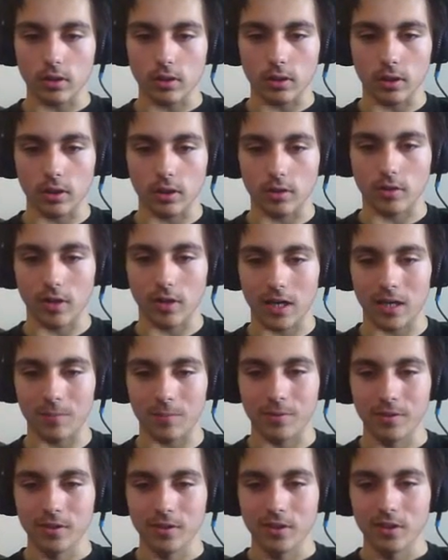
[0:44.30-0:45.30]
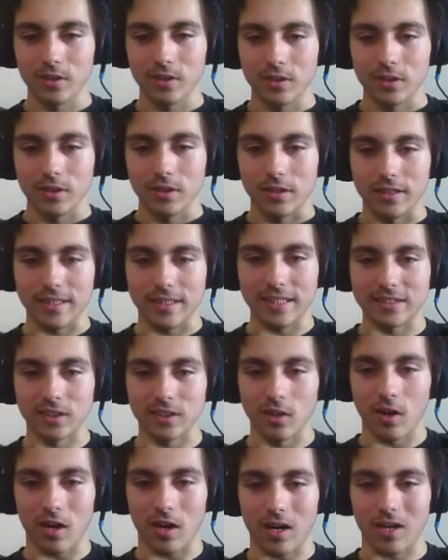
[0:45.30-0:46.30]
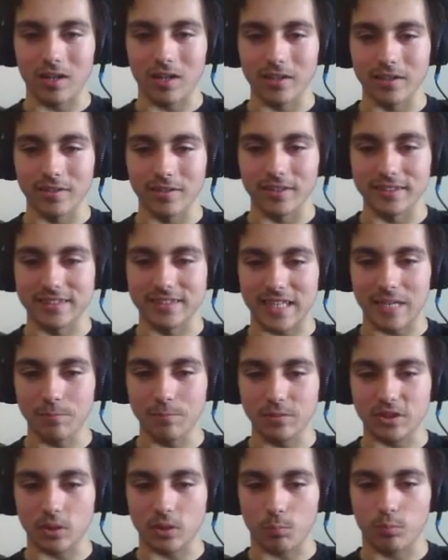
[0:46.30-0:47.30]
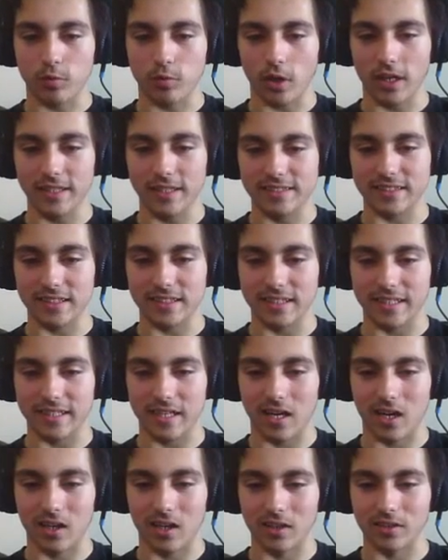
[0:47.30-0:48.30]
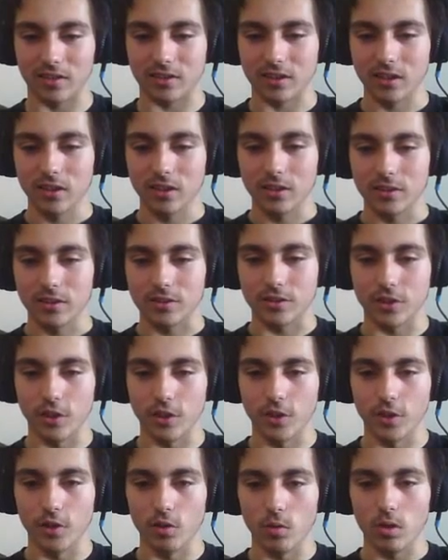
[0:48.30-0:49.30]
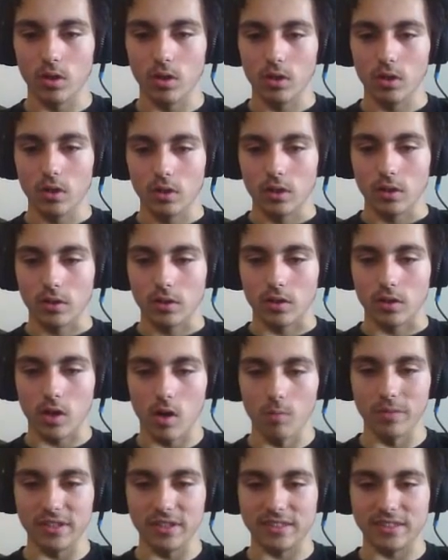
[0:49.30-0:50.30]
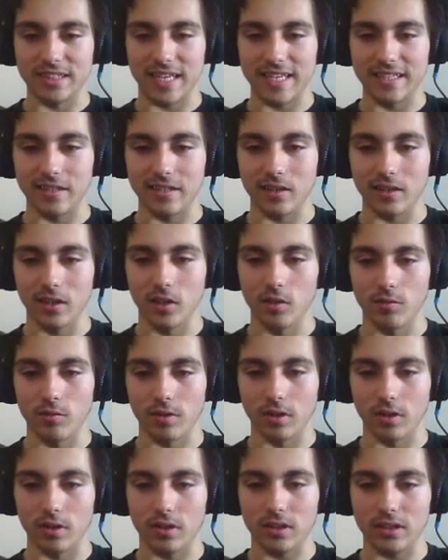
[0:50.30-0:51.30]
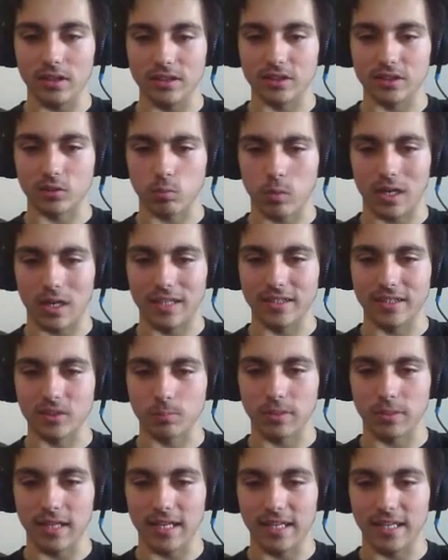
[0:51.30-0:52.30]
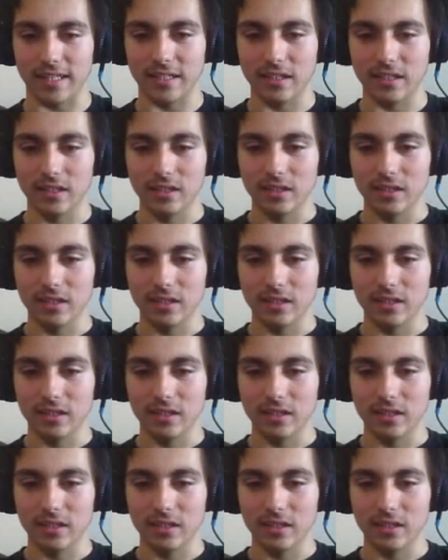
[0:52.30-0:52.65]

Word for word: Oh, crap. It gets a lot harder. This game's surprisingly hard to commentate over as well as play.